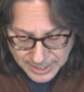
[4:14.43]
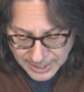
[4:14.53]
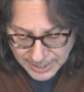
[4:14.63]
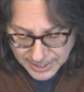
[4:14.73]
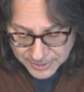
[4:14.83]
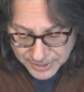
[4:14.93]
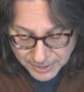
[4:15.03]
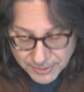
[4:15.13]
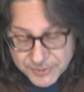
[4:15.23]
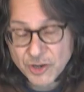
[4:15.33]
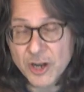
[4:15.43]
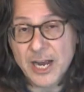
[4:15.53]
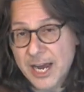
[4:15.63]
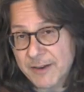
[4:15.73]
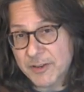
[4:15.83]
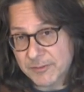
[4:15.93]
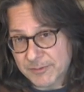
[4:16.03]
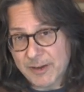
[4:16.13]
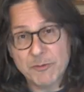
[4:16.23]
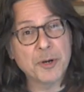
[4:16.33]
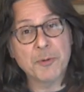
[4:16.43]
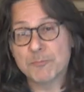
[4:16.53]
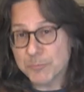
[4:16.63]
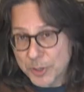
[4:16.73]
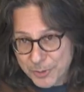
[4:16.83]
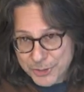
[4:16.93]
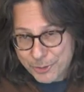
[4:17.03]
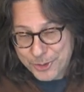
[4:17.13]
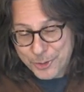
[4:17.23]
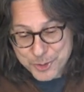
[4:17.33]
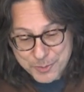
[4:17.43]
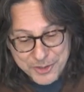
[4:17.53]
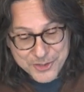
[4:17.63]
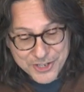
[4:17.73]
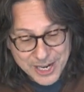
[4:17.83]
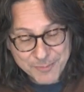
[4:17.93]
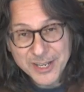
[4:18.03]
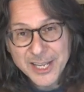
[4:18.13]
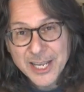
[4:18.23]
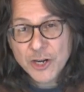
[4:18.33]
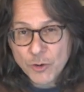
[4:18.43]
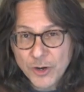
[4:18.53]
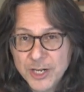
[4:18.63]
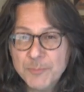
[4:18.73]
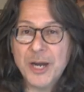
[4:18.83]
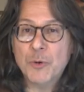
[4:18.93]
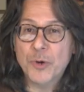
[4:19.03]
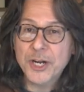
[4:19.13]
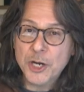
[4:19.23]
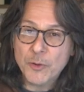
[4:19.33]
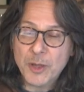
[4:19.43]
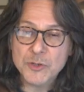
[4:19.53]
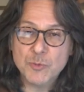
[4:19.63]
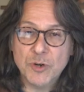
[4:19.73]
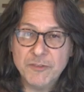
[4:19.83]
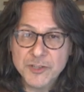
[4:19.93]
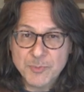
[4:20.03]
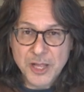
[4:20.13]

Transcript: And the song, everybody pretty much already knows by this time, coined by Ringo. That was one of his